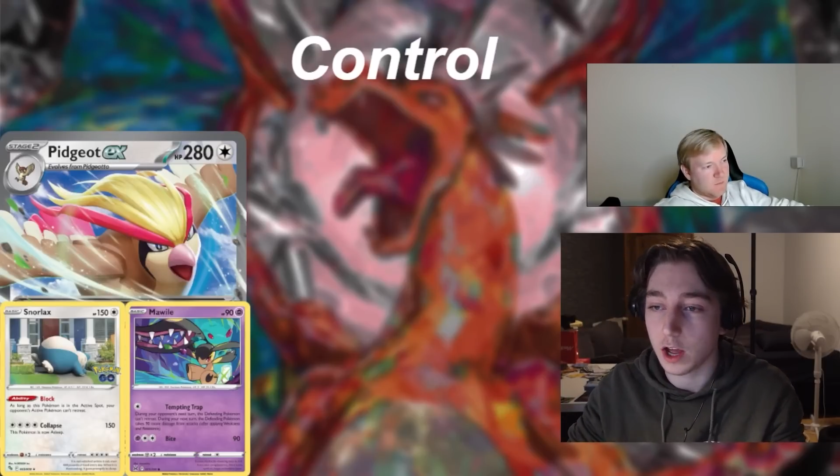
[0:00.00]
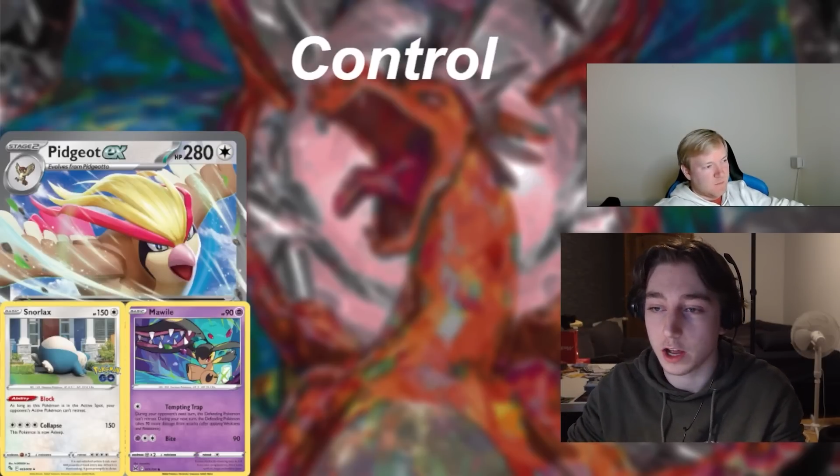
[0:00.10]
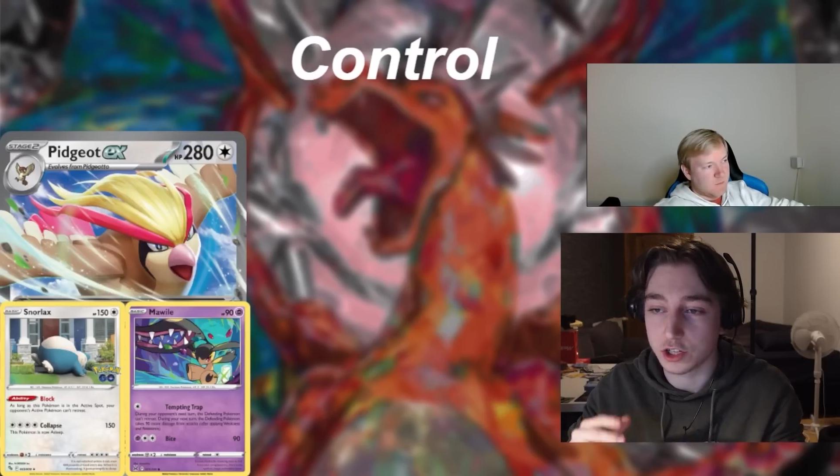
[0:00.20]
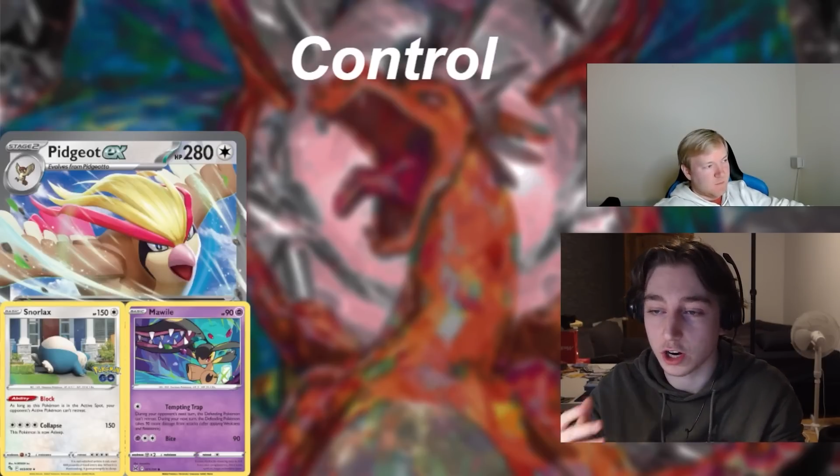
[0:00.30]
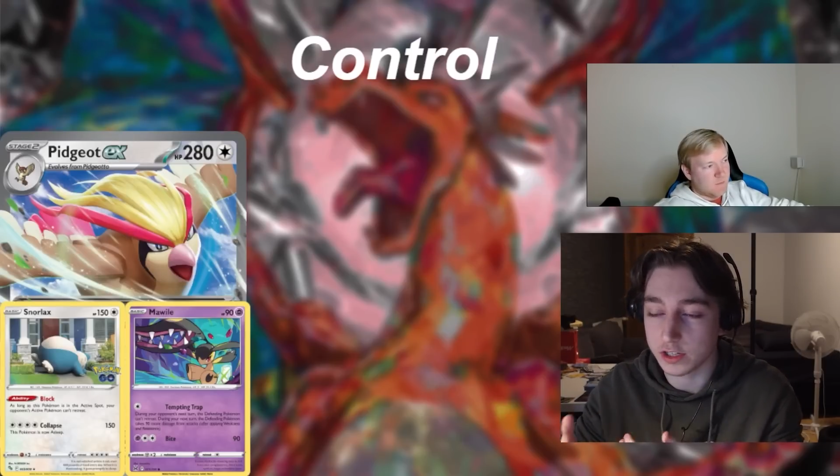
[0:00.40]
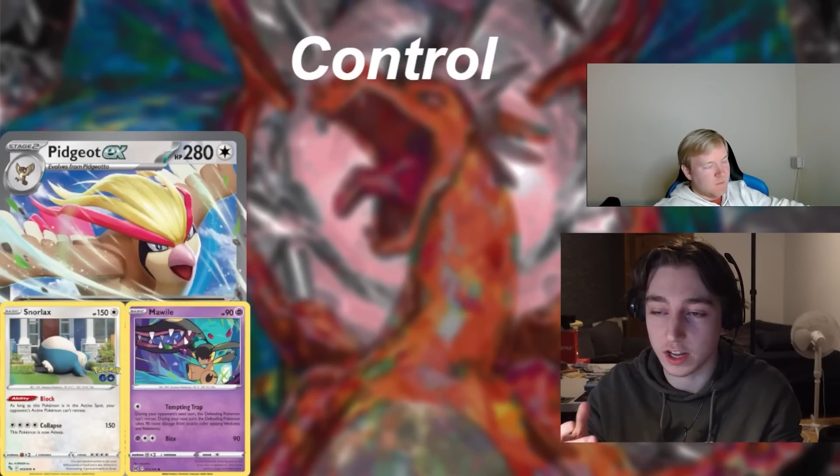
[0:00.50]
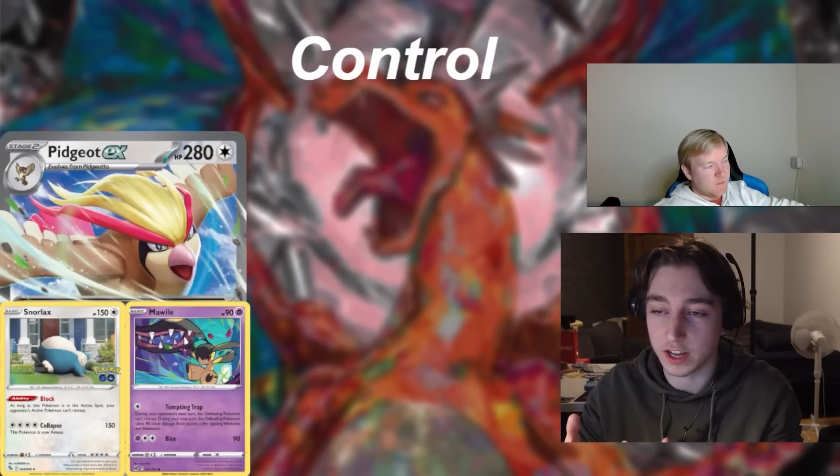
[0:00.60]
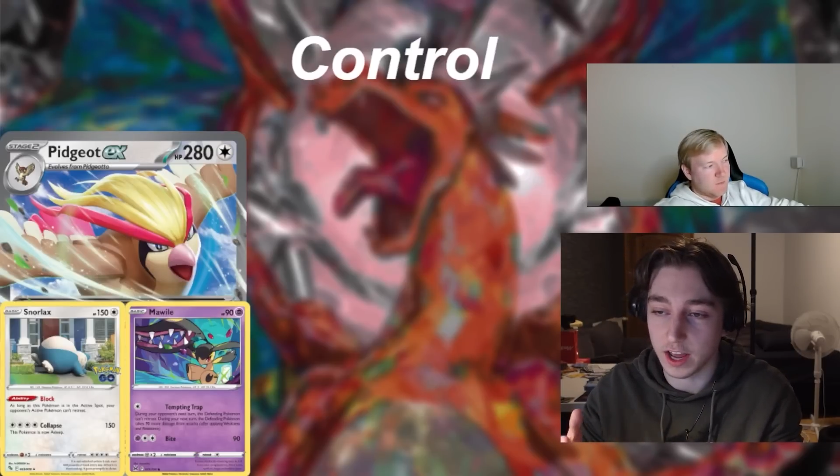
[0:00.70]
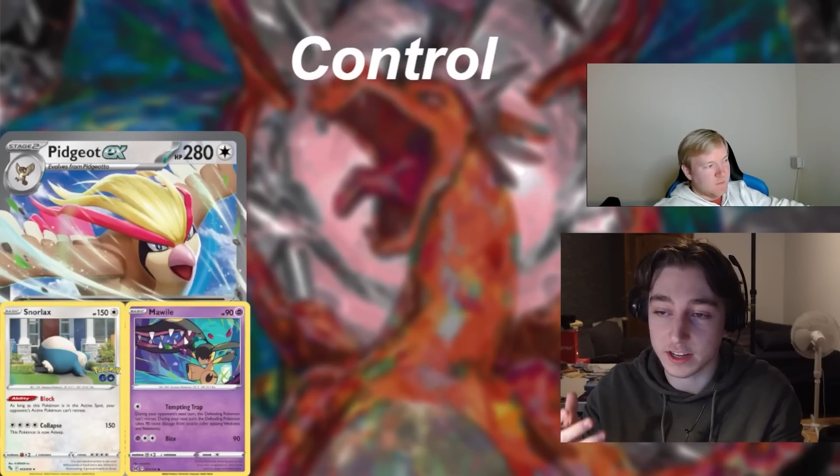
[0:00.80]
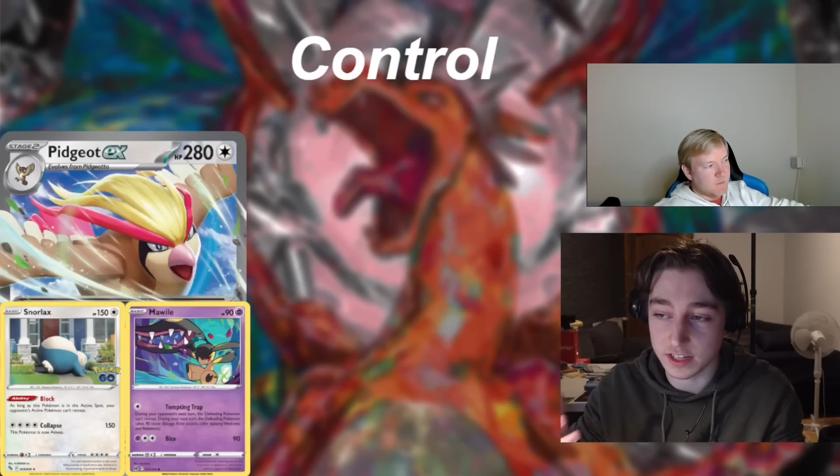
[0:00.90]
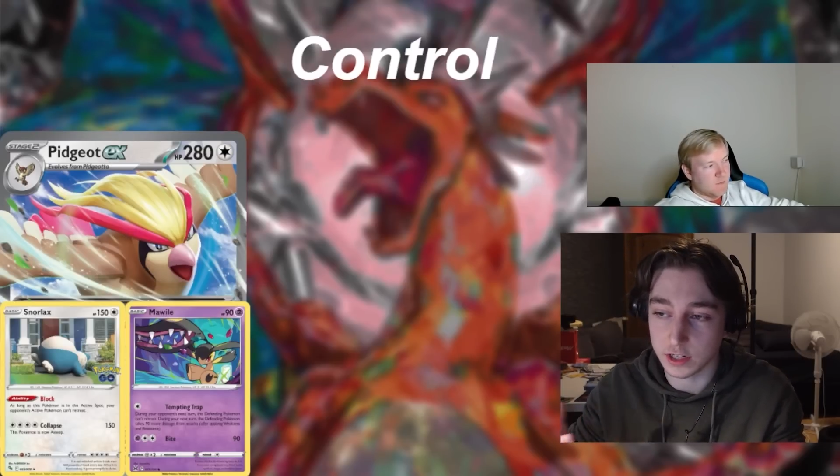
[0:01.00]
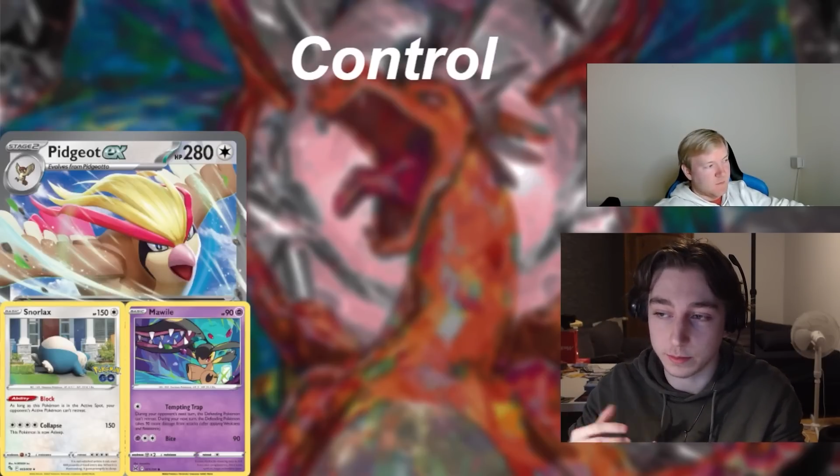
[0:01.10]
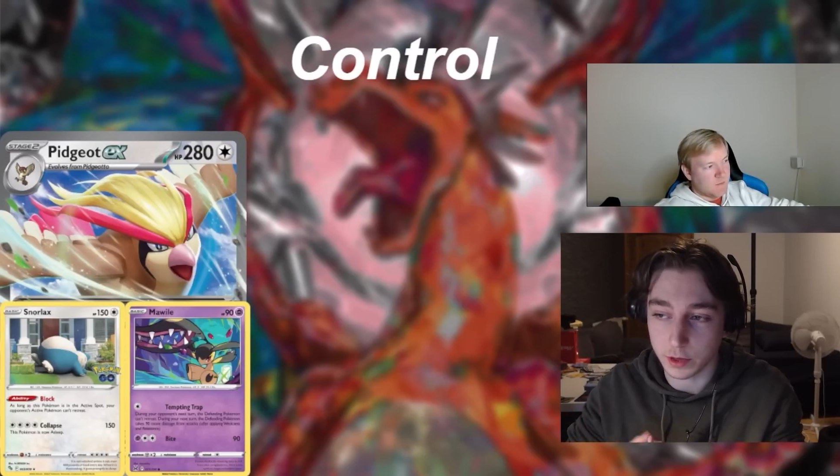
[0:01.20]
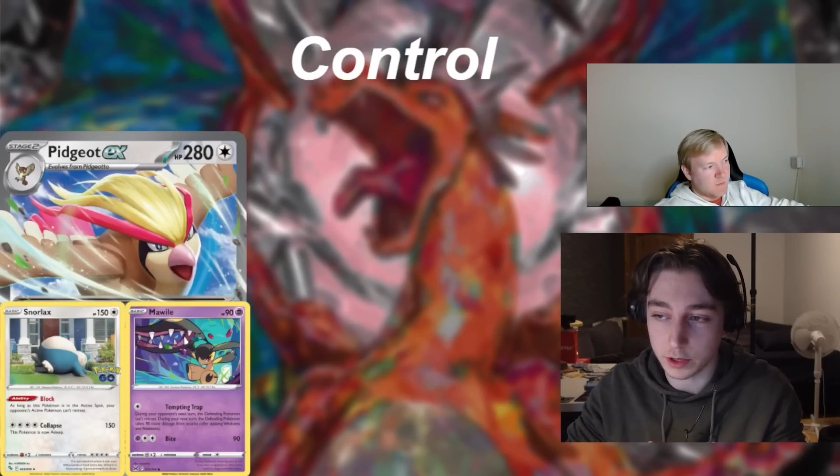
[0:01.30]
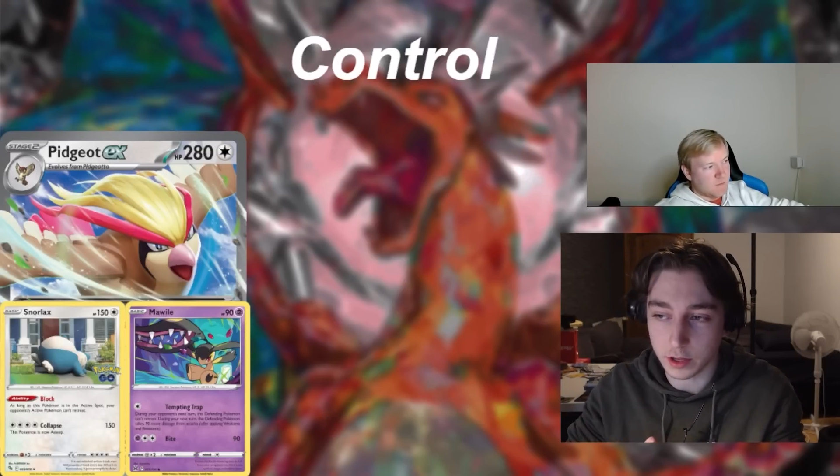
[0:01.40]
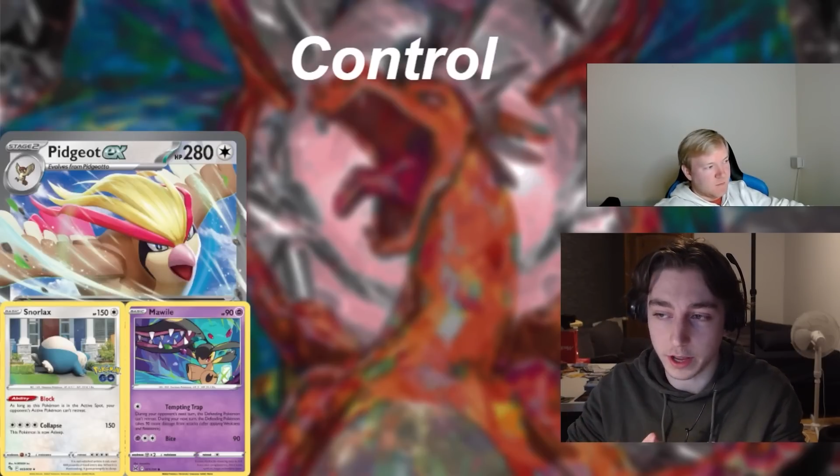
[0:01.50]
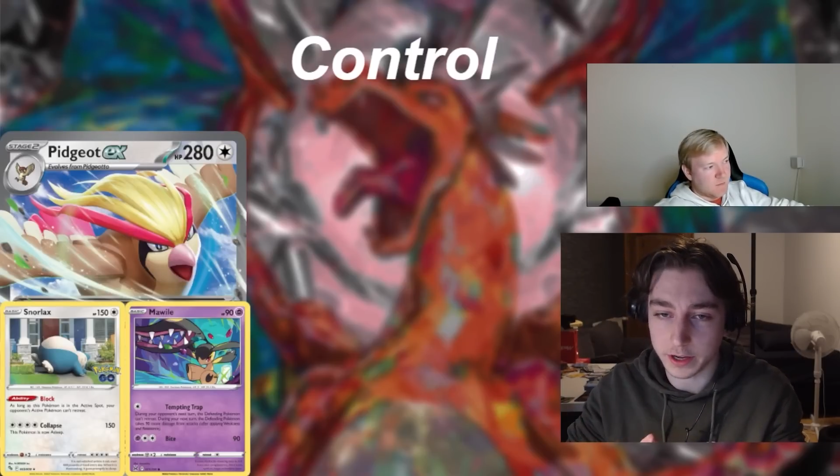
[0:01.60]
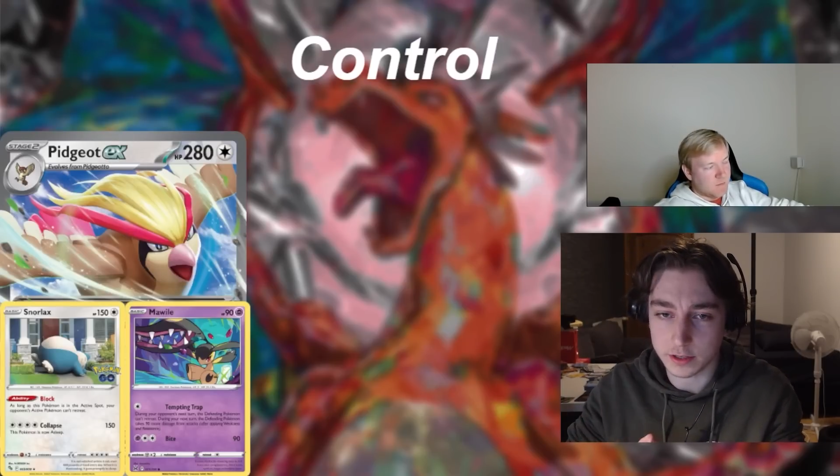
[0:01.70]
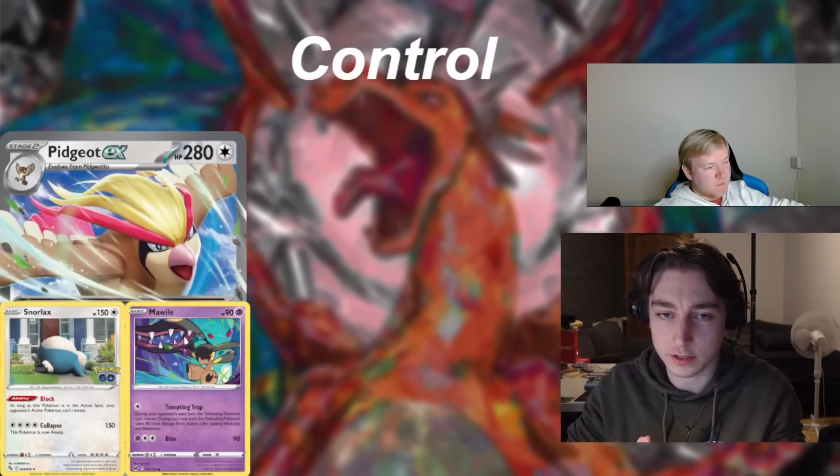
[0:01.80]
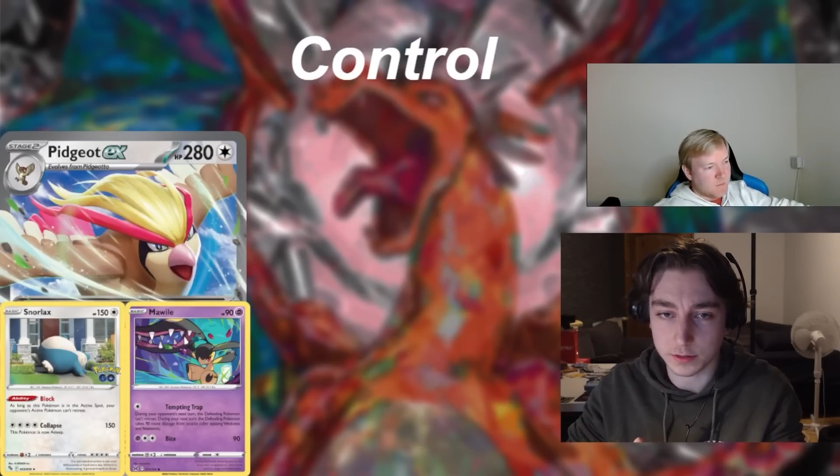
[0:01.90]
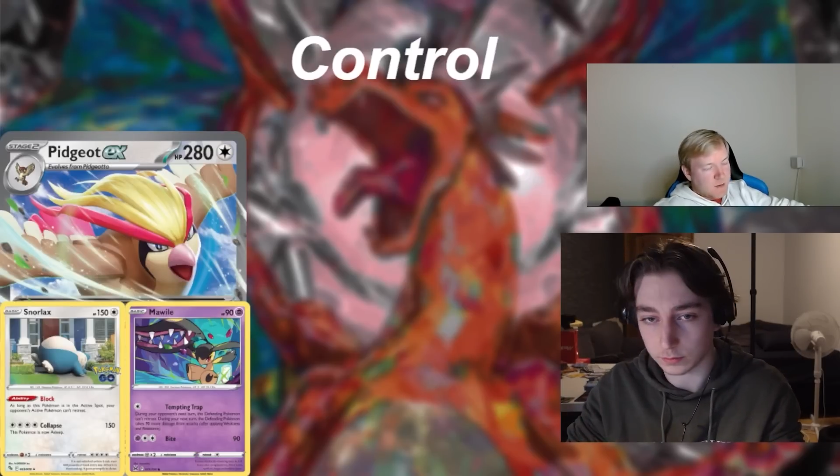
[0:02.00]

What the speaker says: Charizard EX into Blocklax?